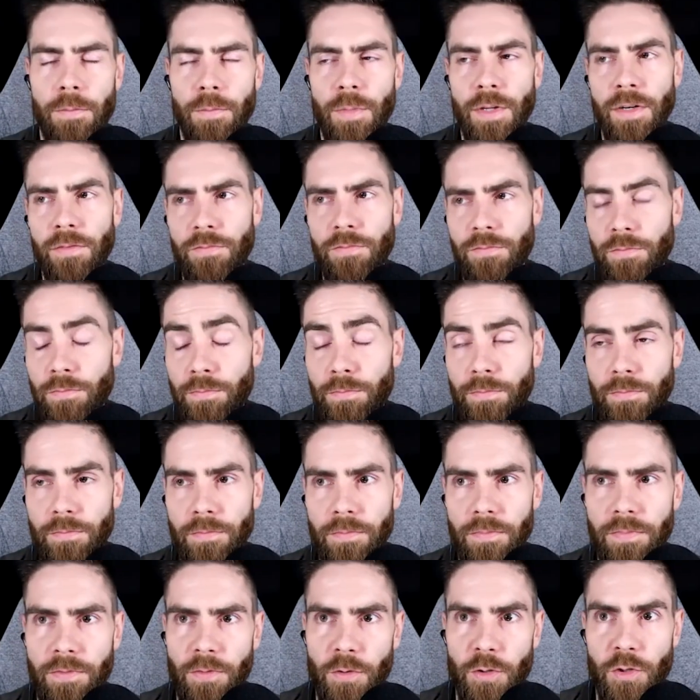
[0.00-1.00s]
and
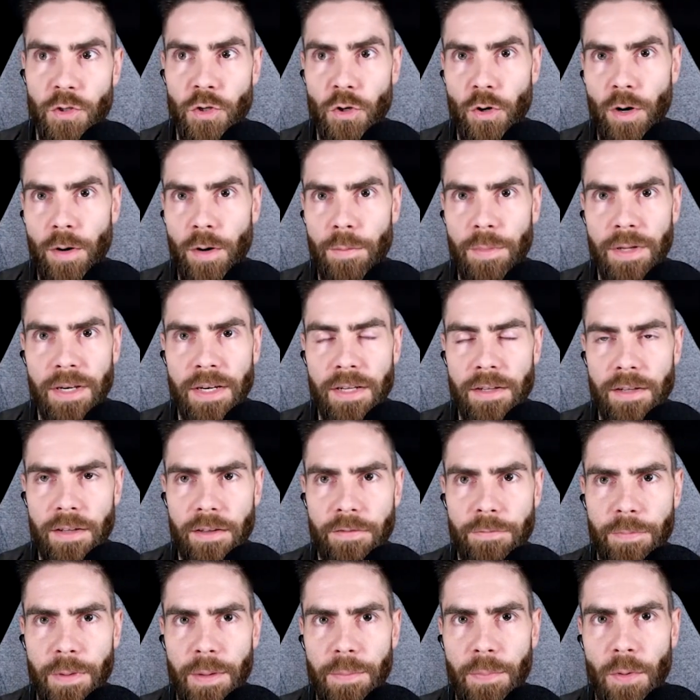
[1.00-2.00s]
for sure. I mean,
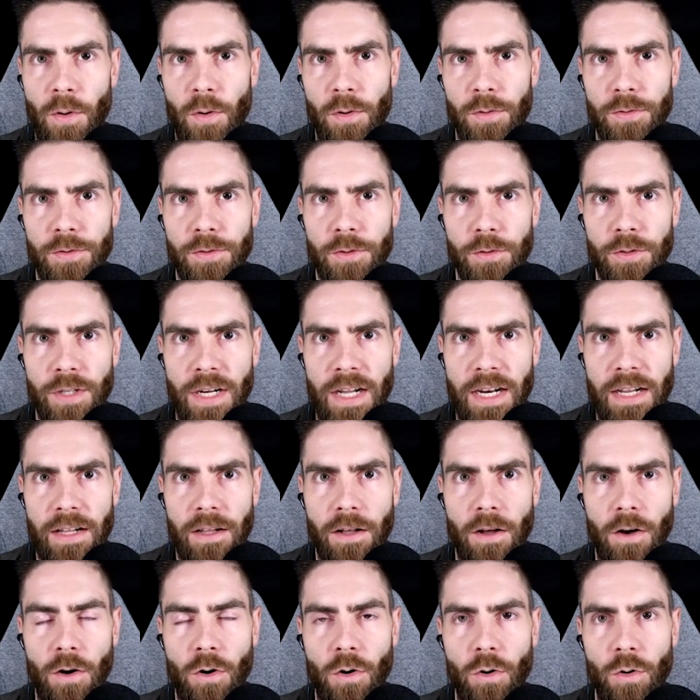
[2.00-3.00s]
if people do that at
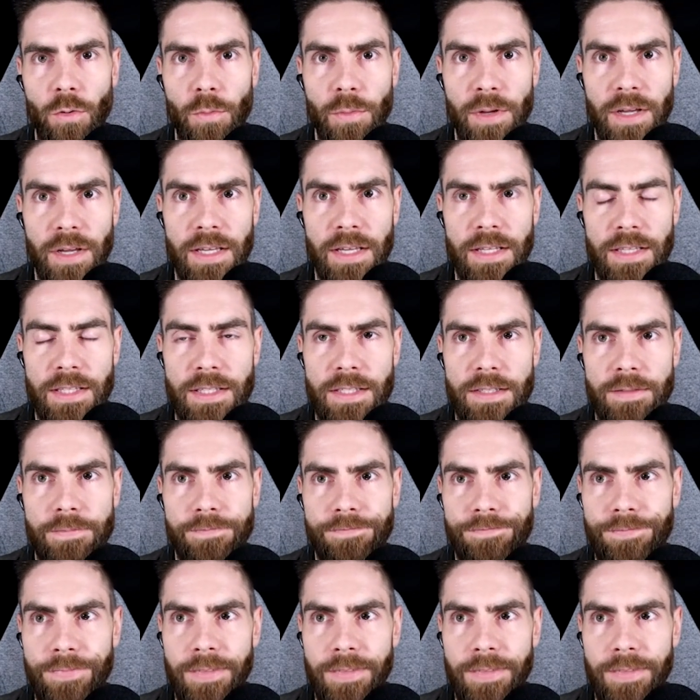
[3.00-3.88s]
home, it's